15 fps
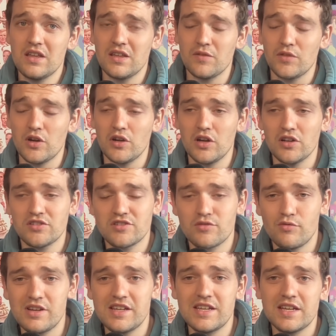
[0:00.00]
They've now lost
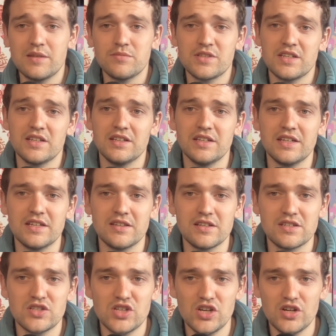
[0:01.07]
three games in the league
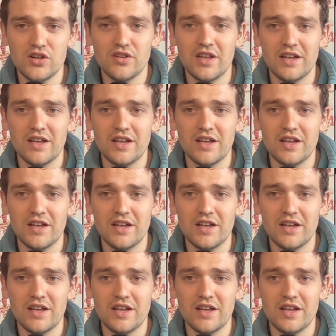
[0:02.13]
this year.